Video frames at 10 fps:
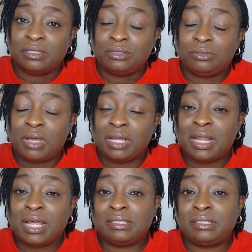So, and
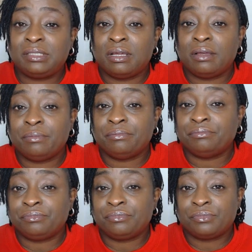that's
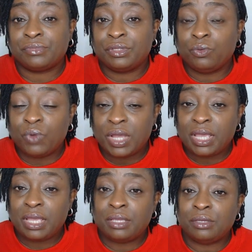the
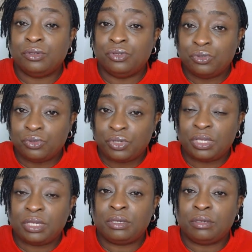way you
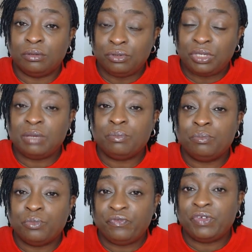keep
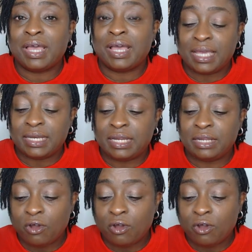moving and gaining